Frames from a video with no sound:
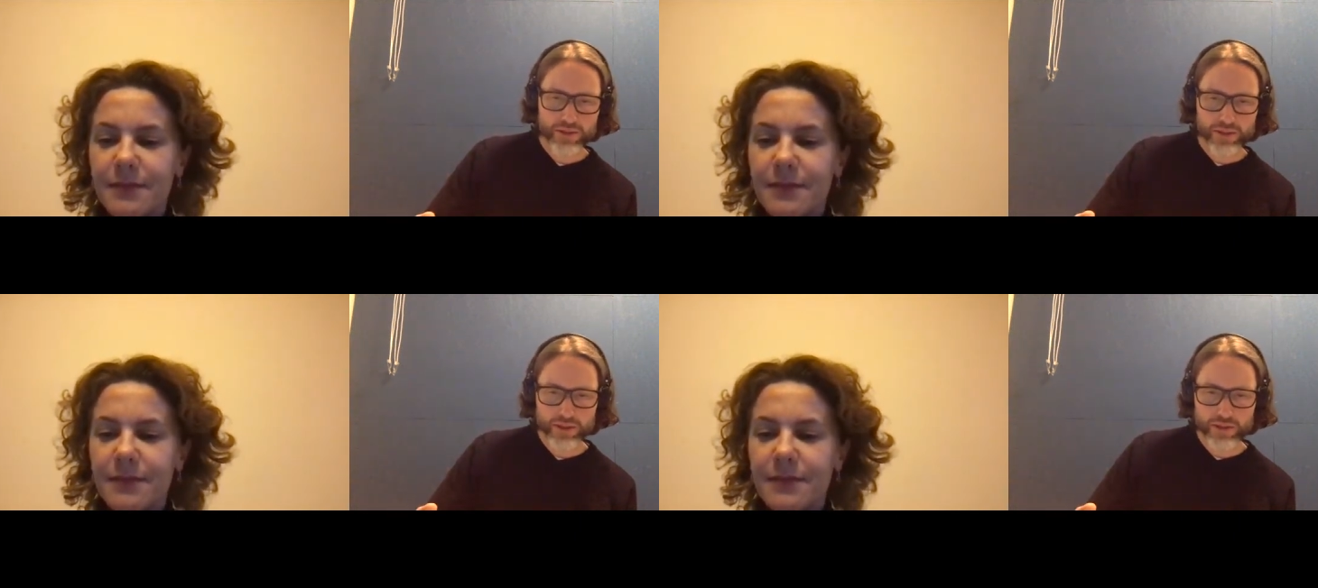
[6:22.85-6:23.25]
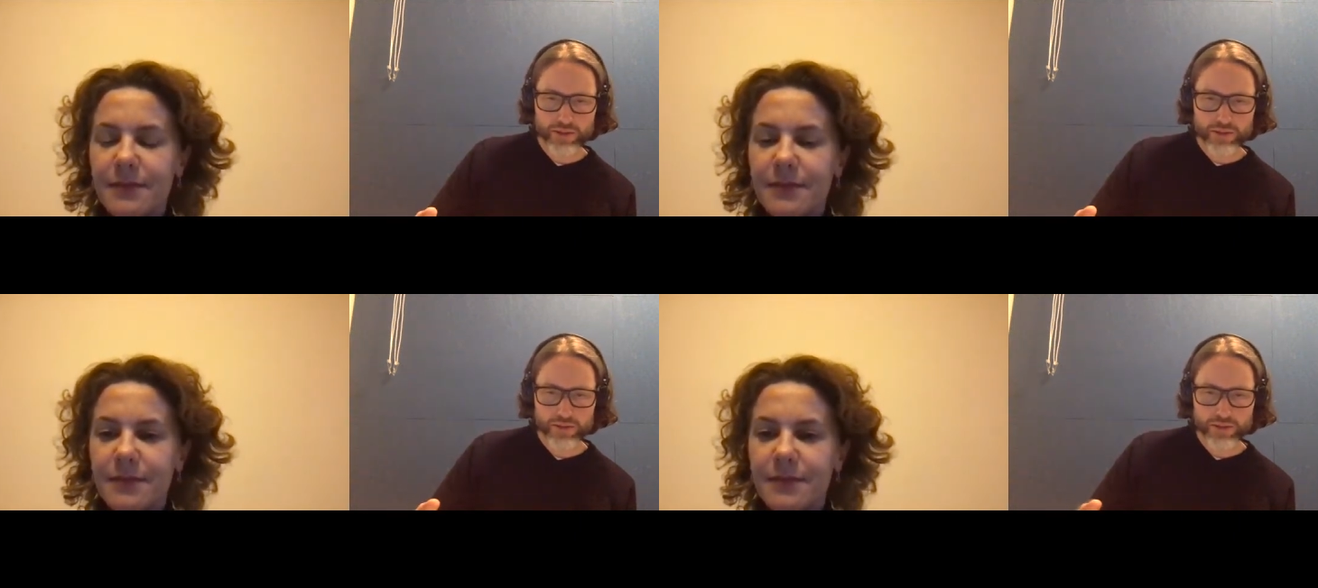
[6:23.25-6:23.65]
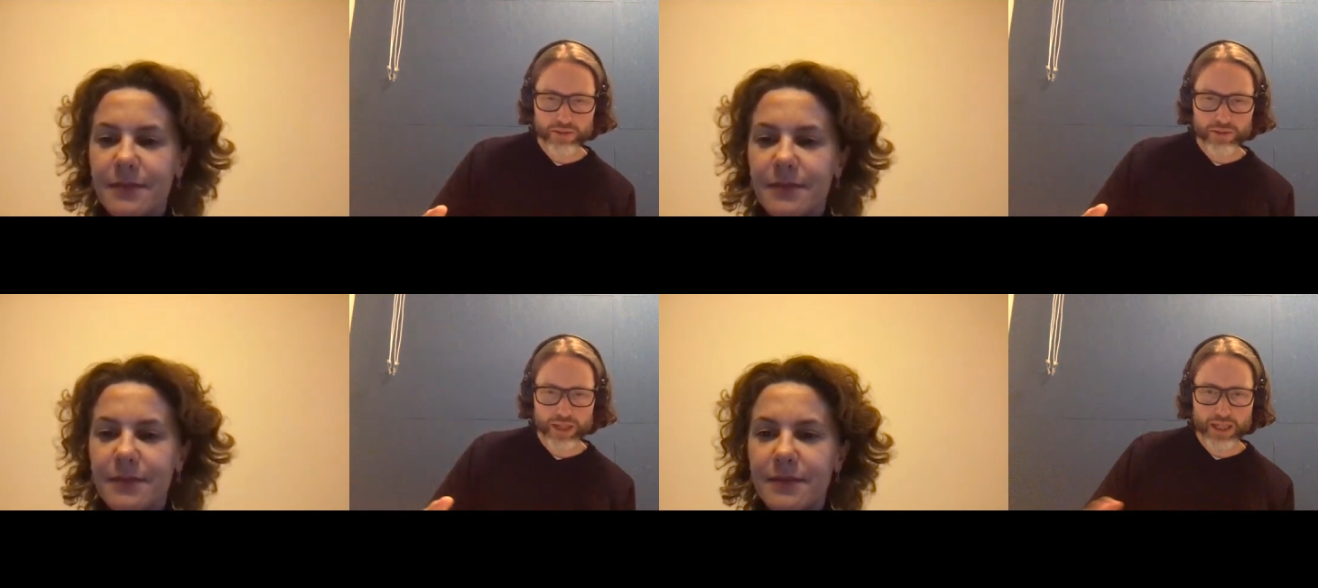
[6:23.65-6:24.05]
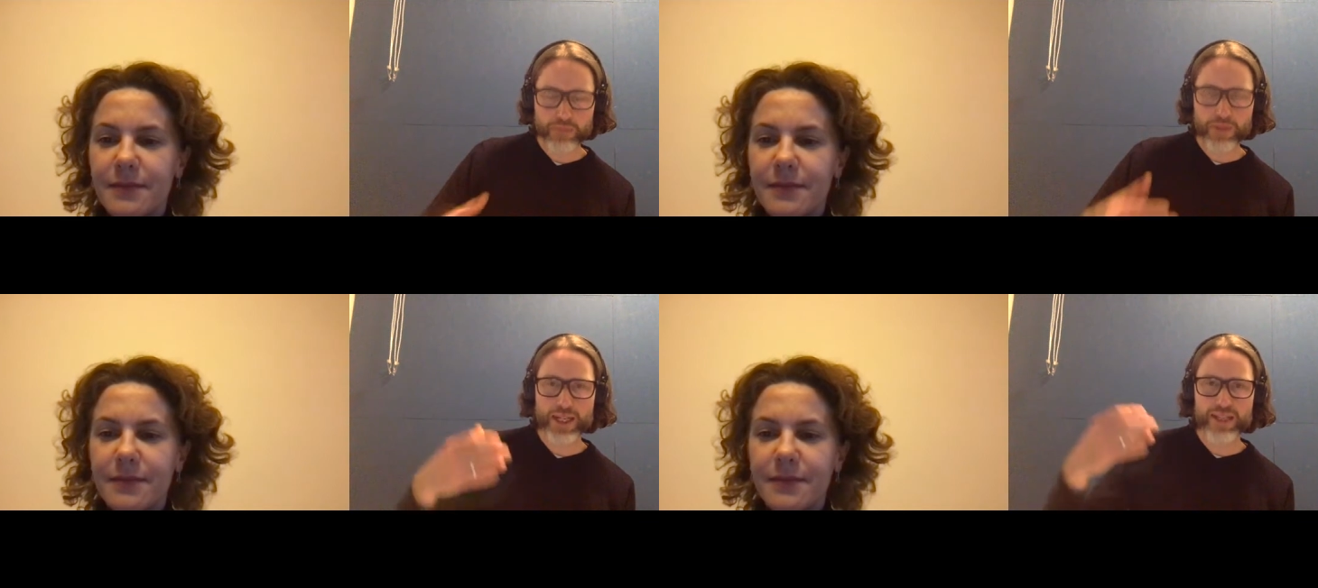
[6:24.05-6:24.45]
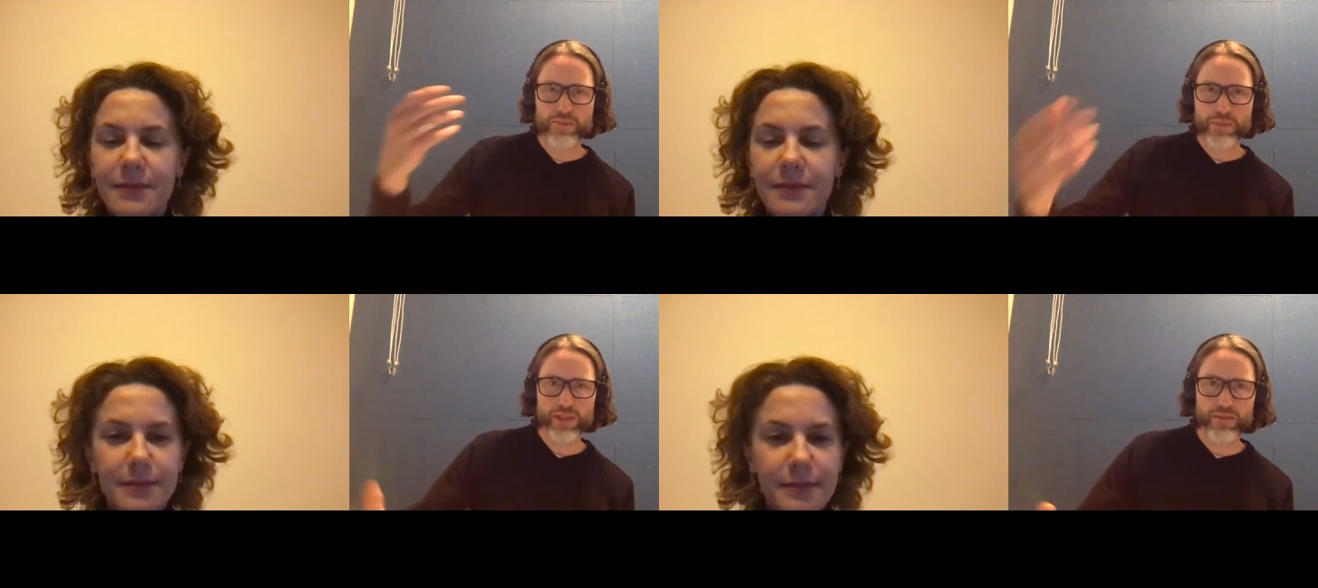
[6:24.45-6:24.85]
Speaker 1: So APIs
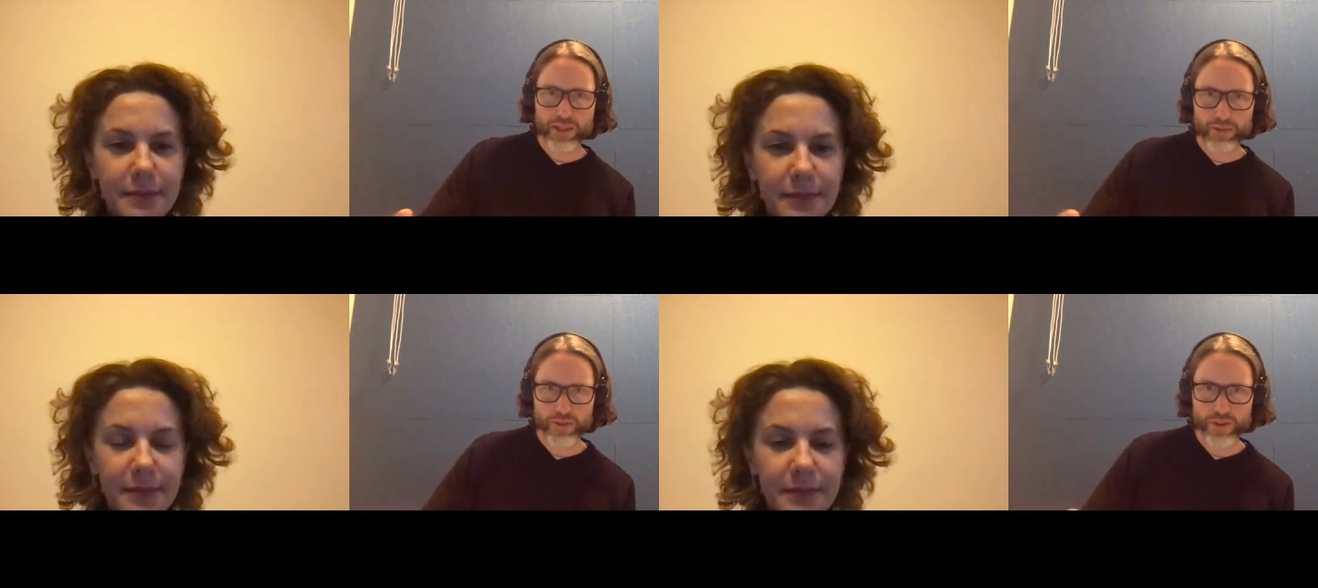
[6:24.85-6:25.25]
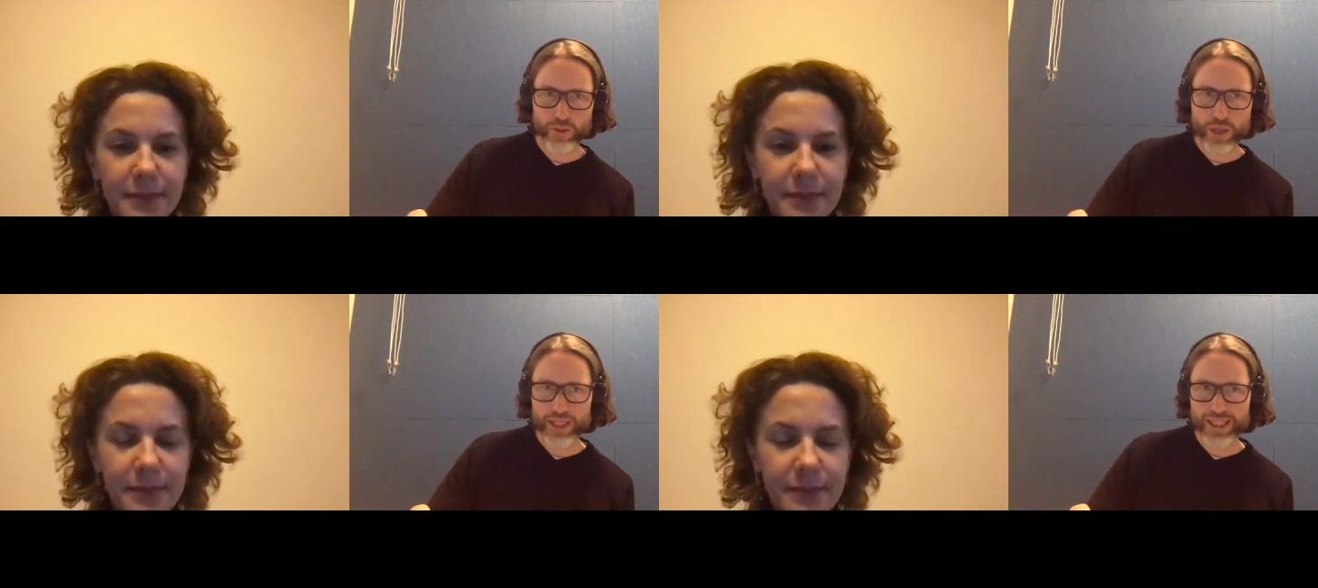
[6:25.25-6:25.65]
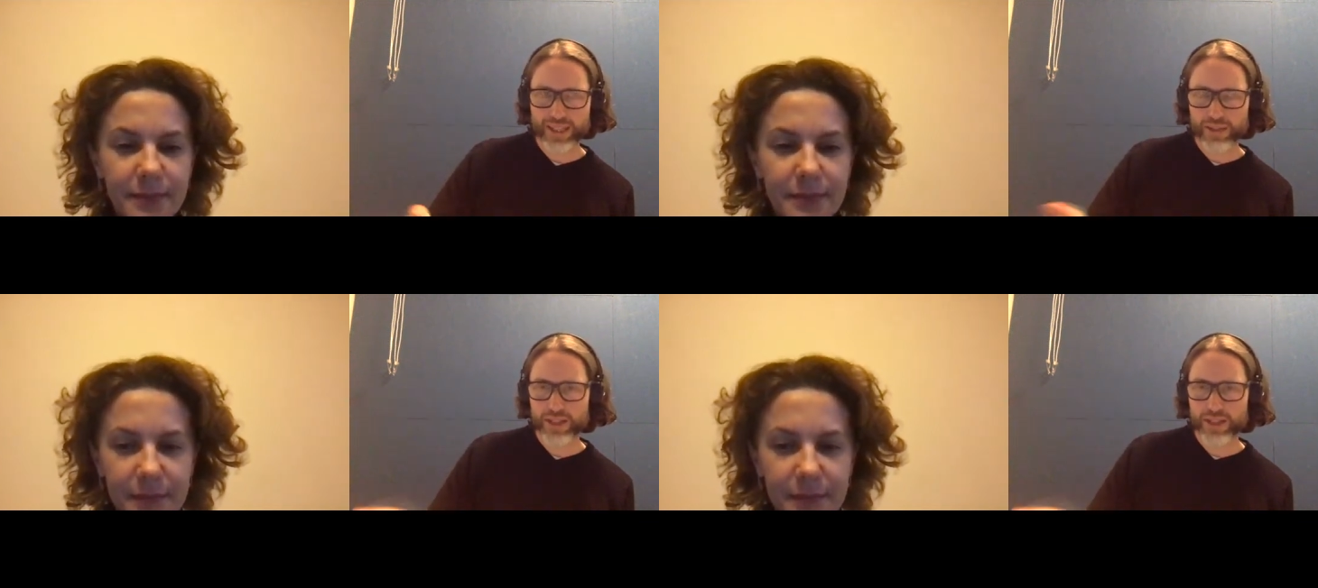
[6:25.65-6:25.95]
have been around for a while now.